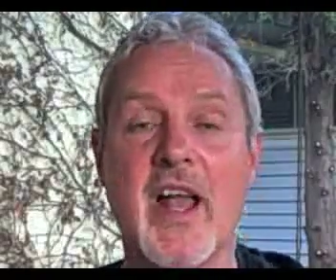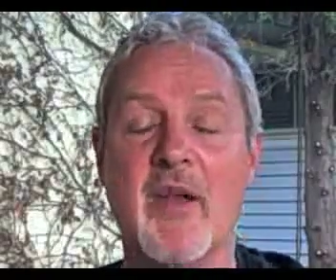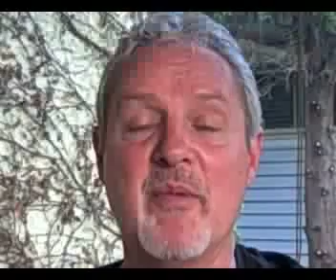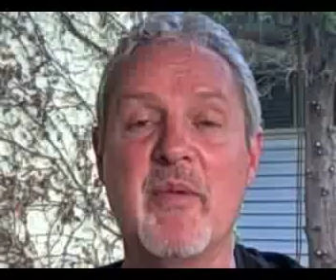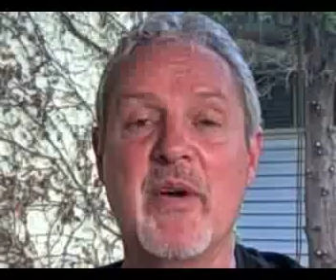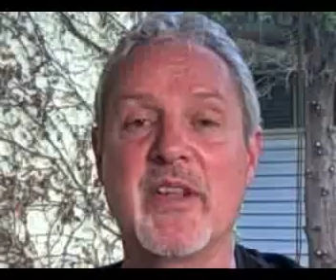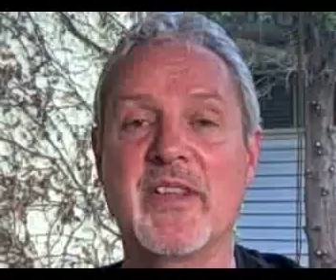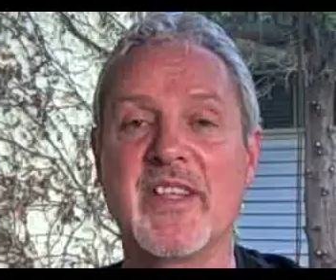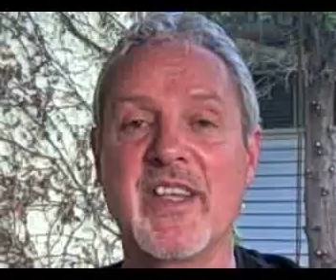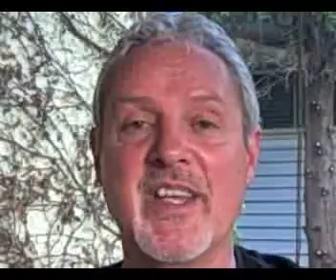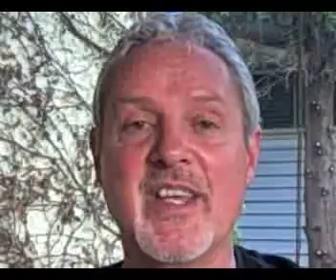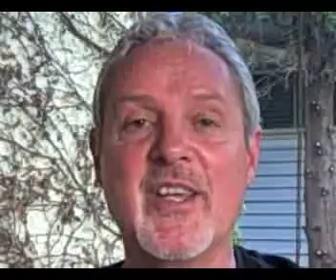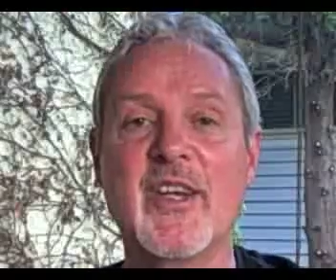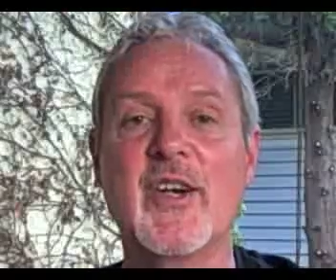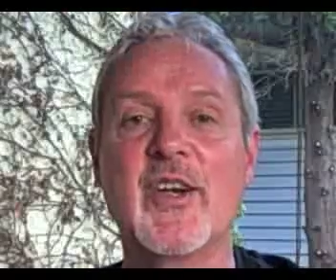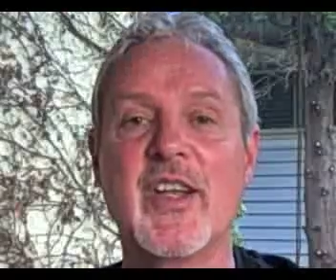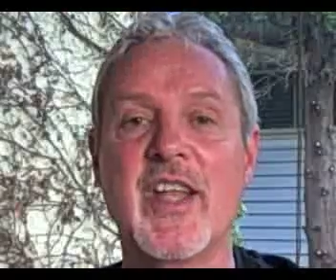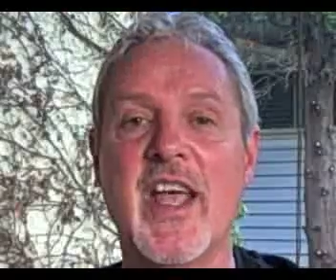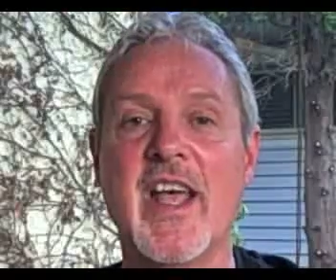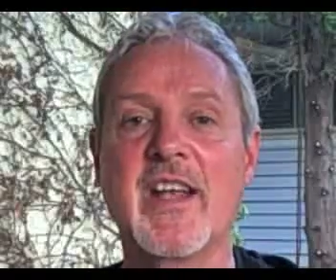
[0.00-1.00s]
lot about the
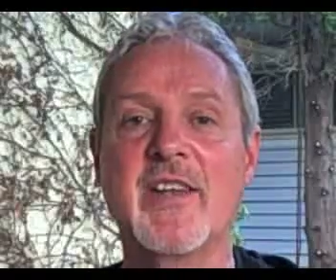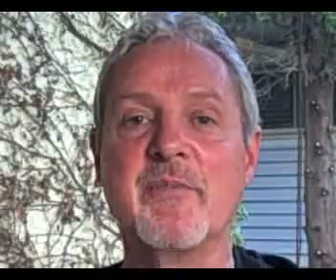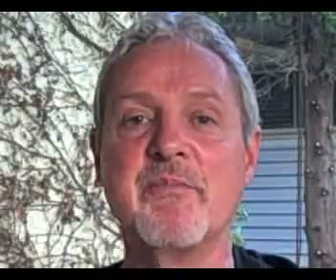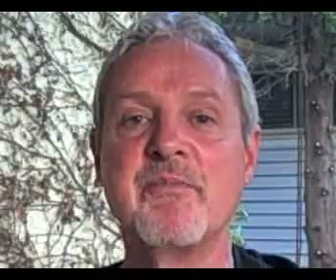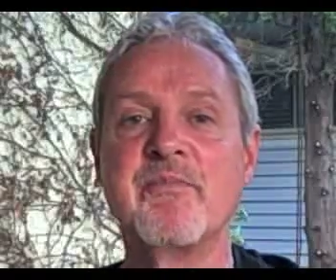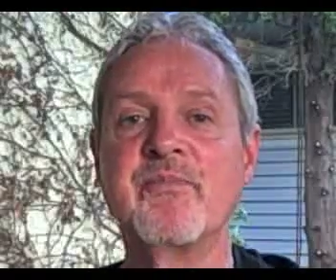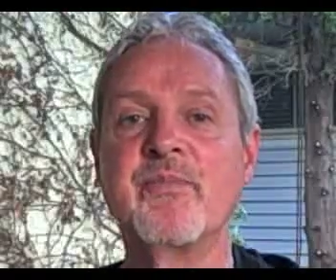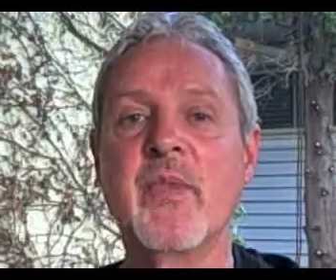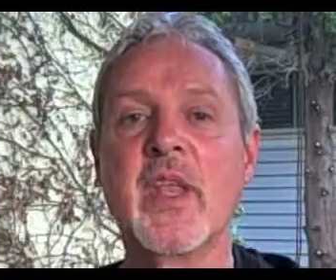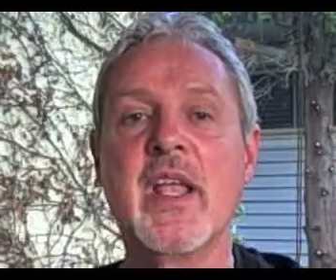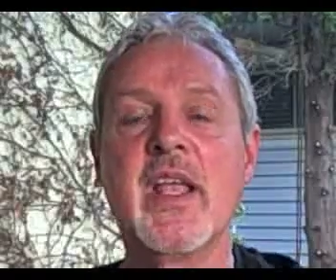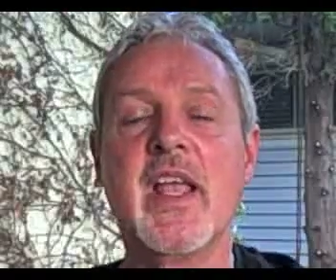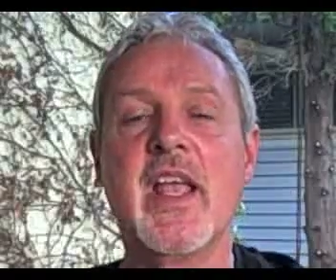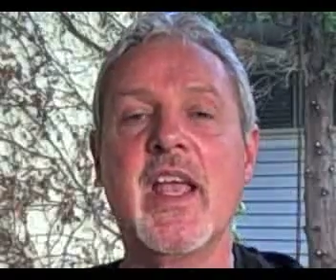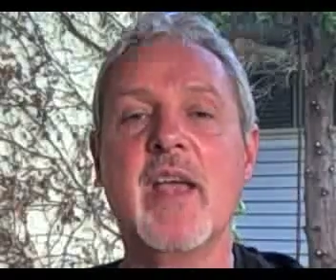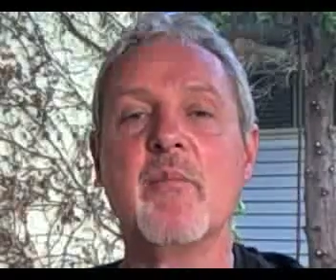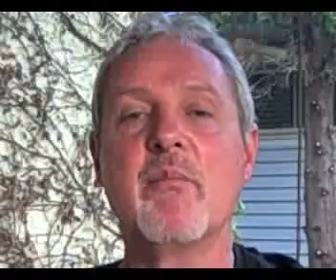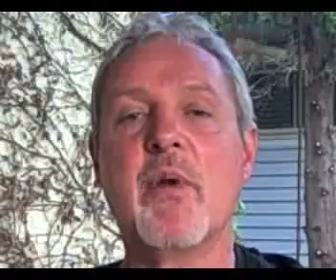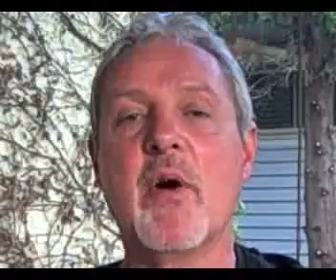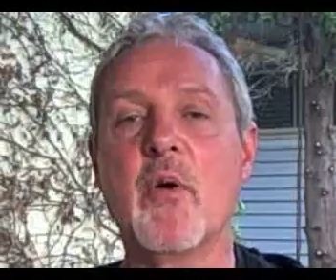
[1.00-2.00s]
internet.
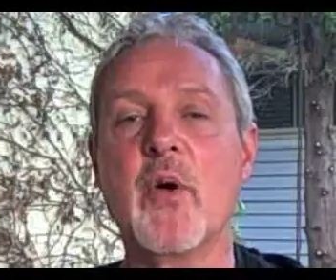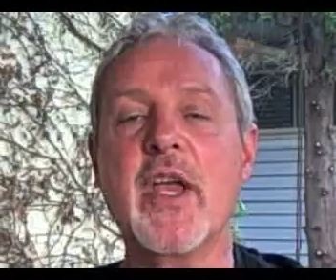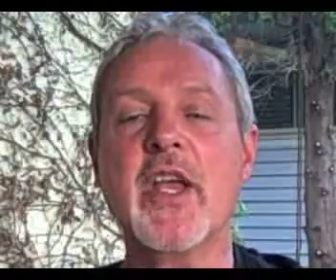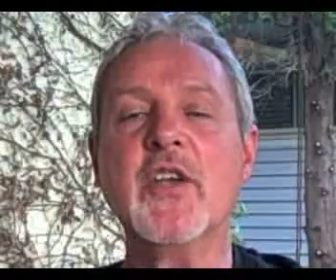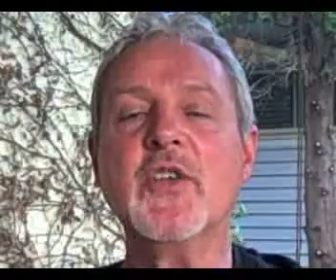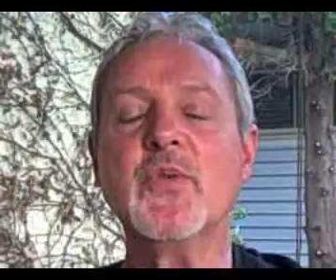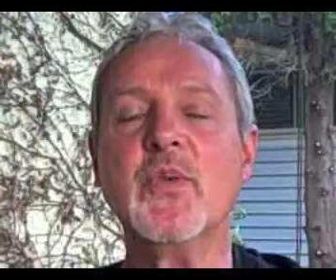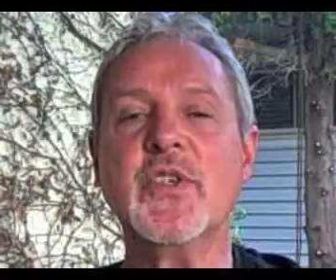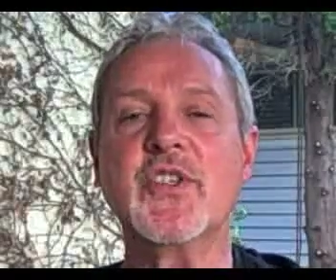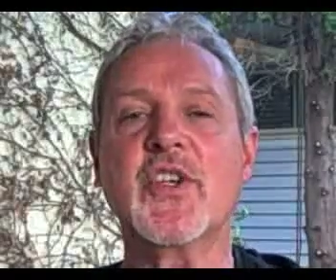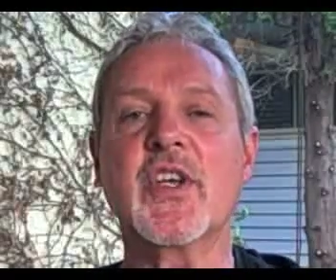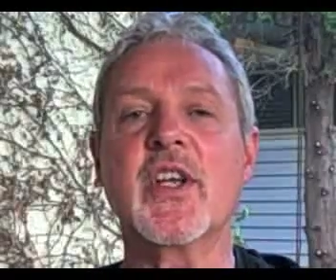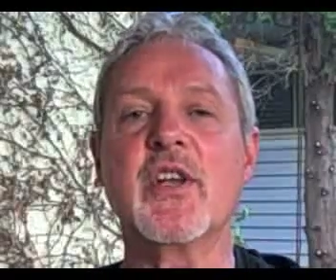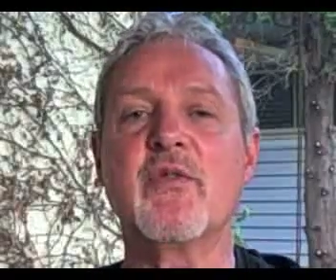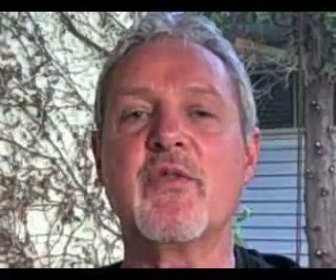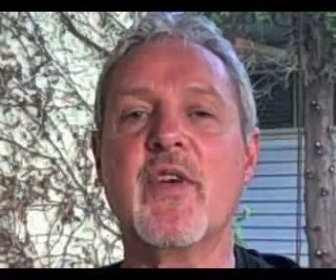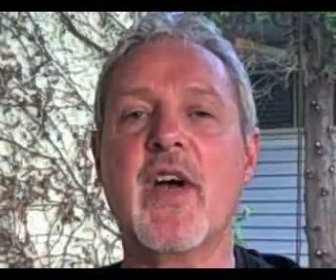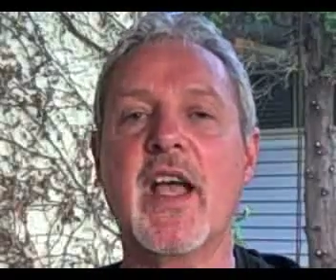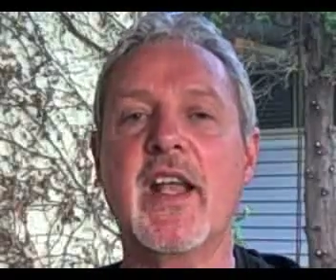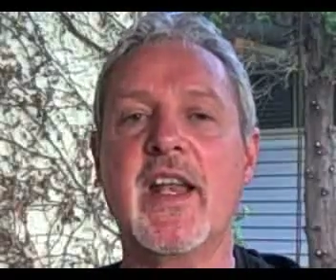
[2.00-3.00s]
But here's what you're going
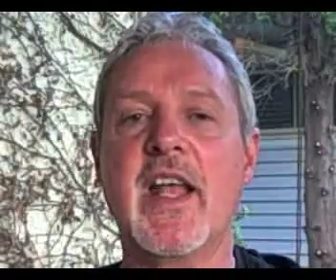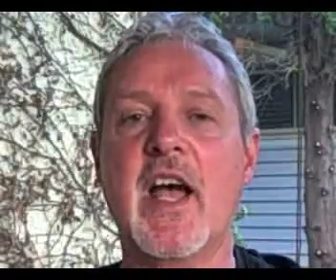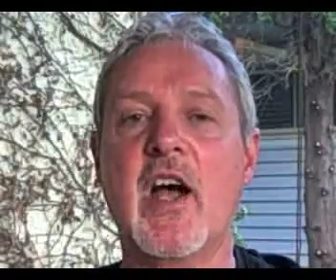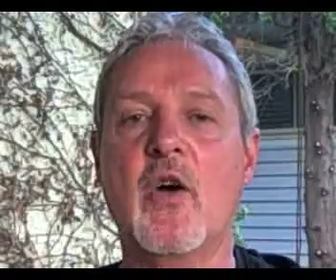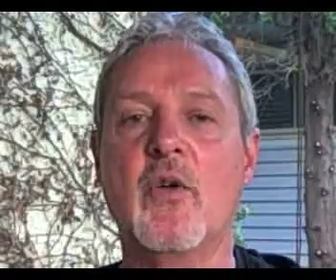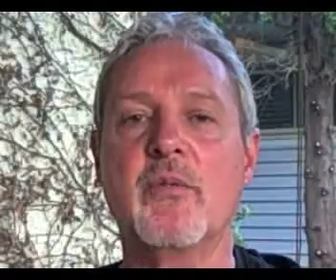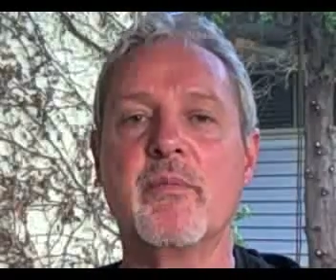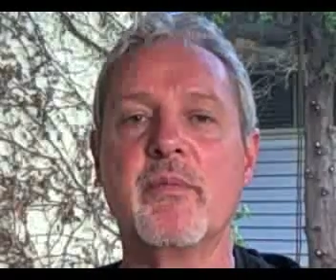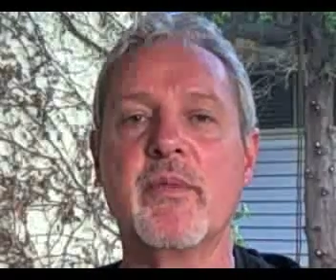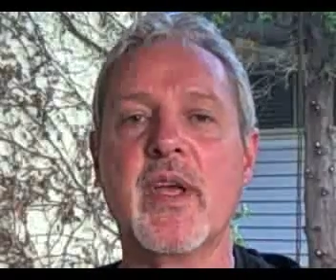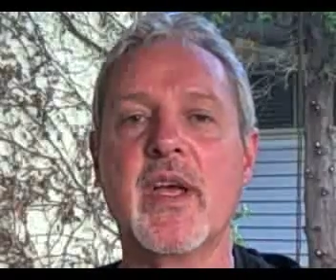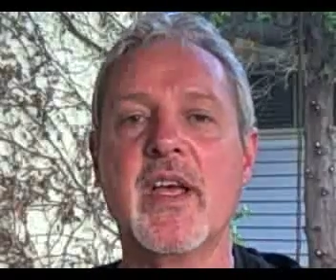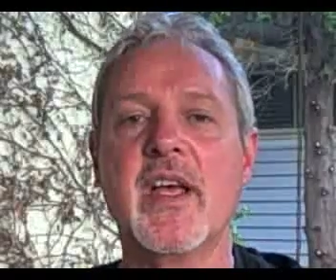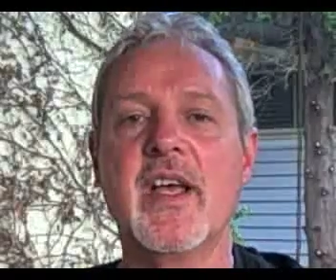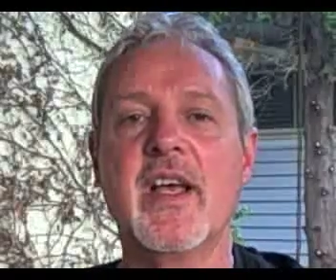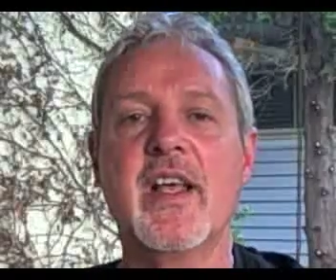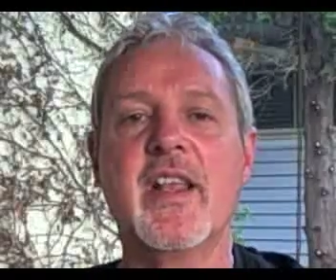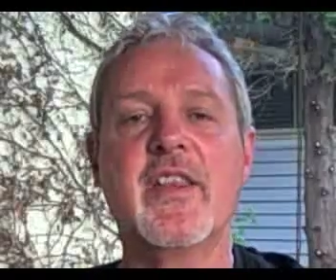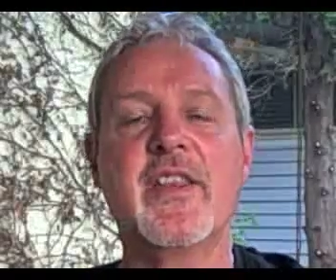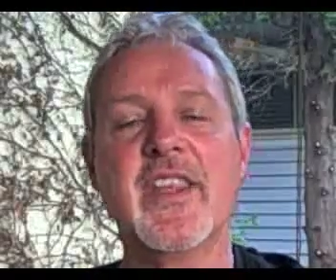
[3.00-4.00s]
to find out.
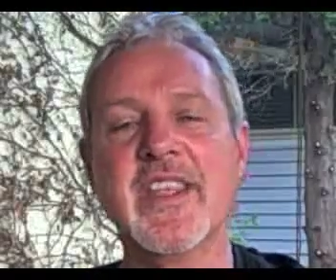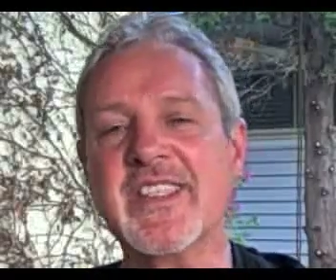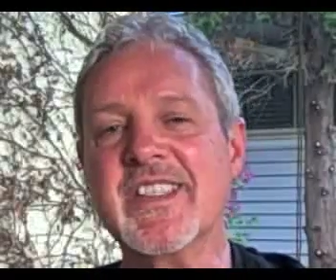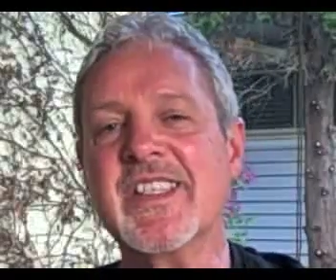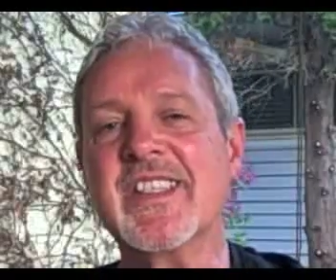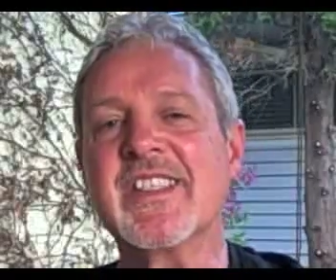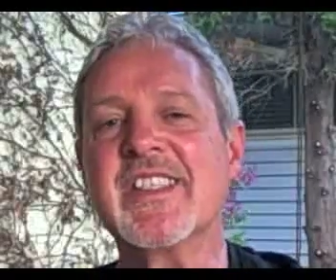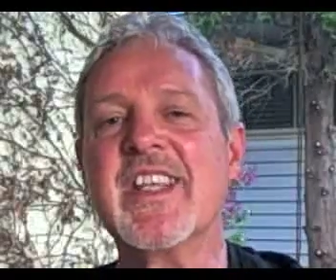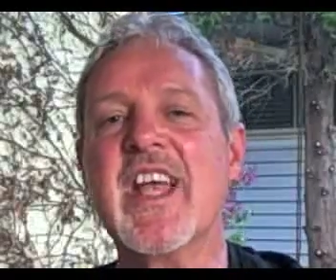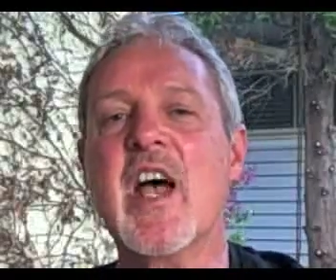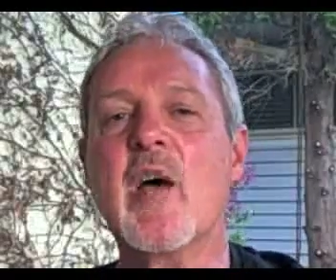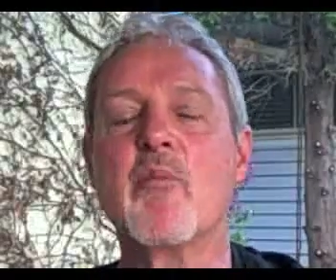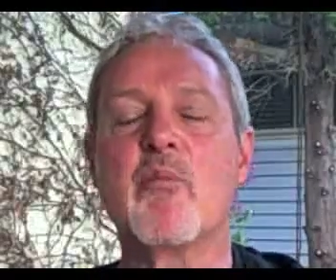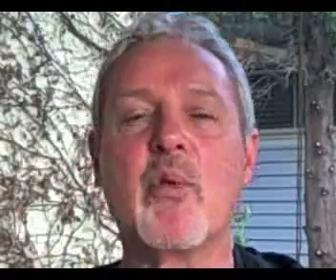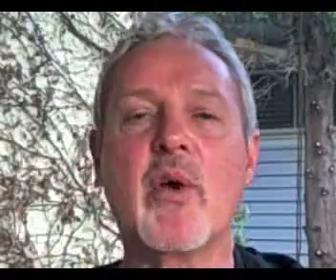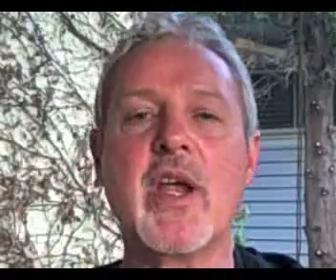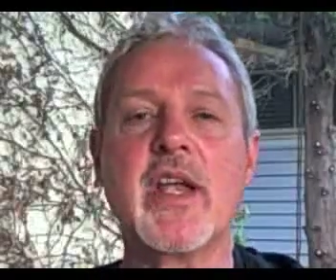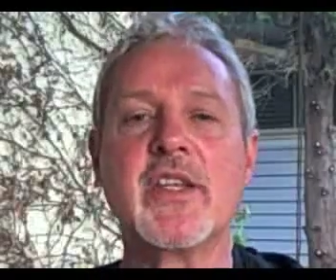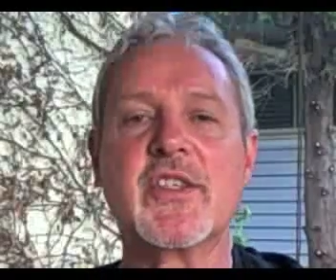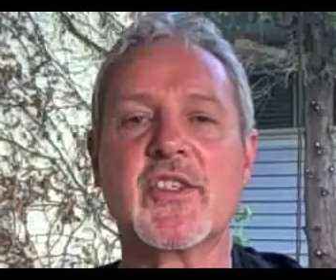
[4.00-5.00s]
This is not
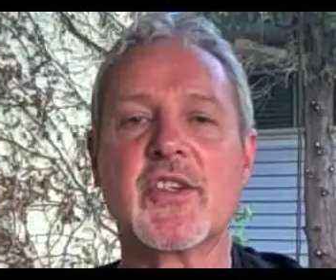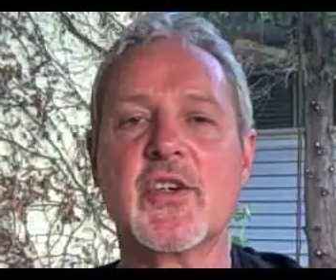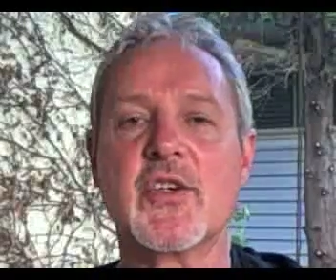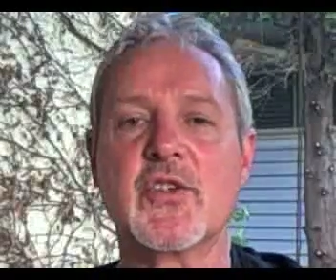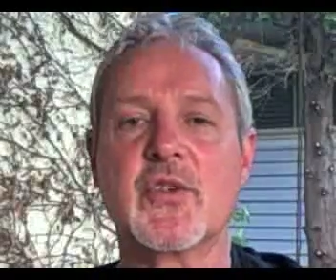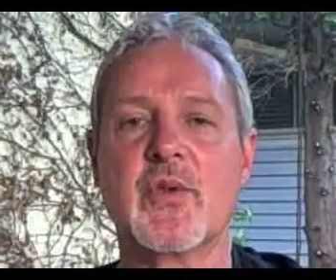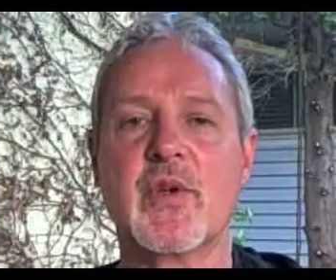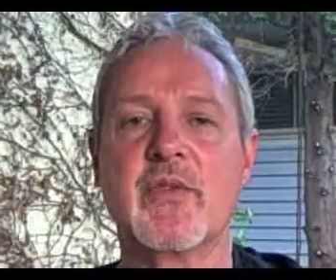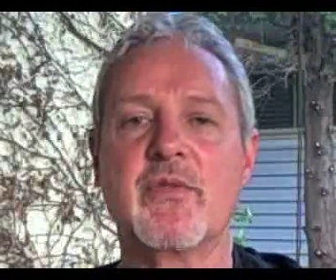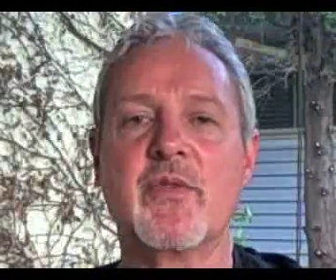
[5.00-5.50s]
brain surgery,